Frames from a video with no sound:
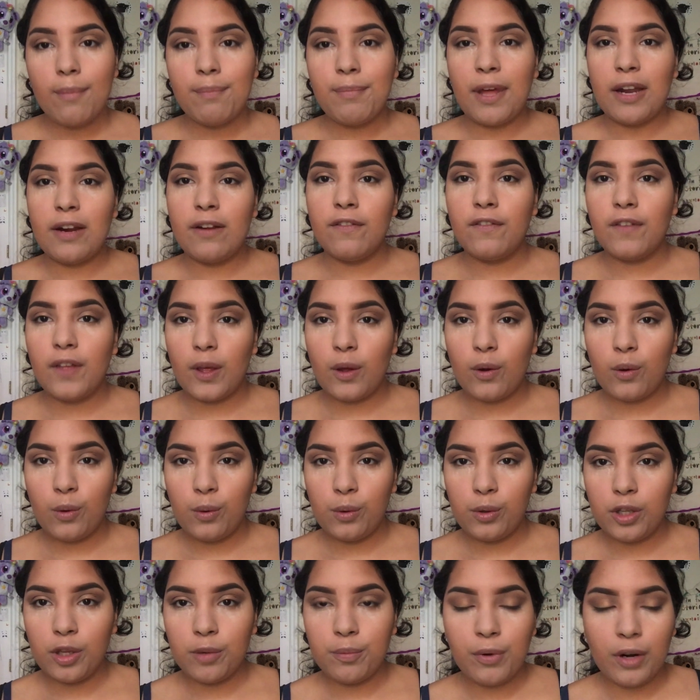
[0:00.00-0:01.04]
Benefit
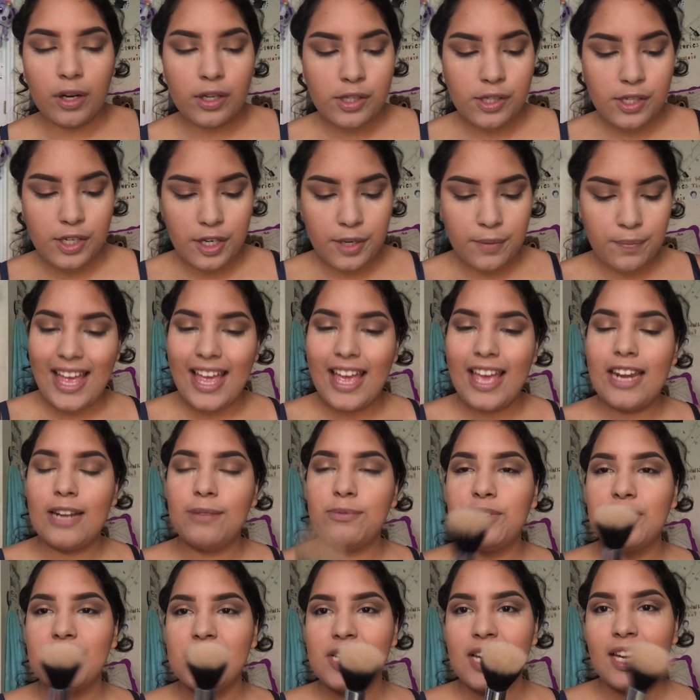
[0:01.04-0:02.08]
Hoola bronzer, and
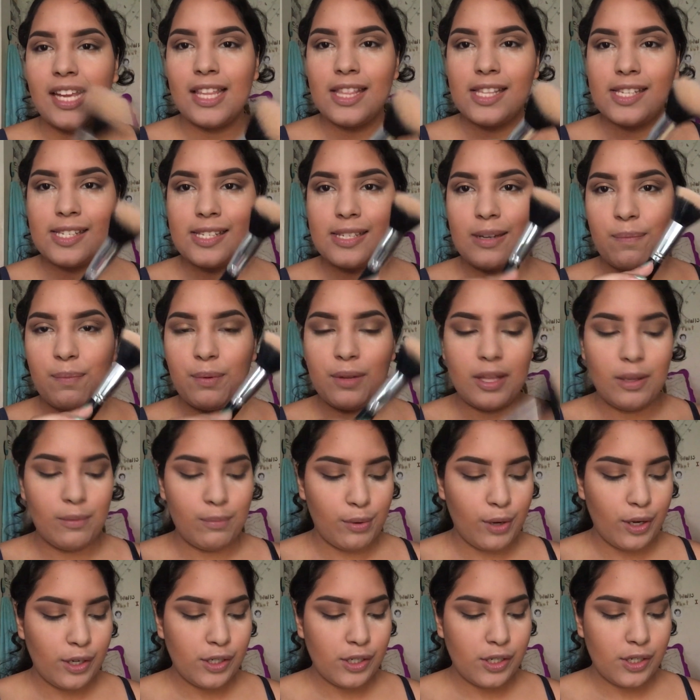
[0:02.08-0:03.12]
I'm just taking the stippling
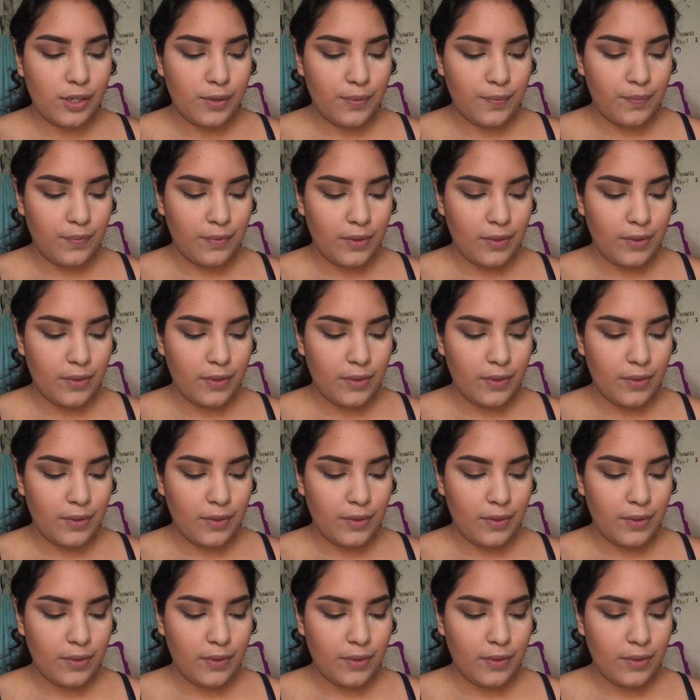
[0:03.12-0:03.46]
brush,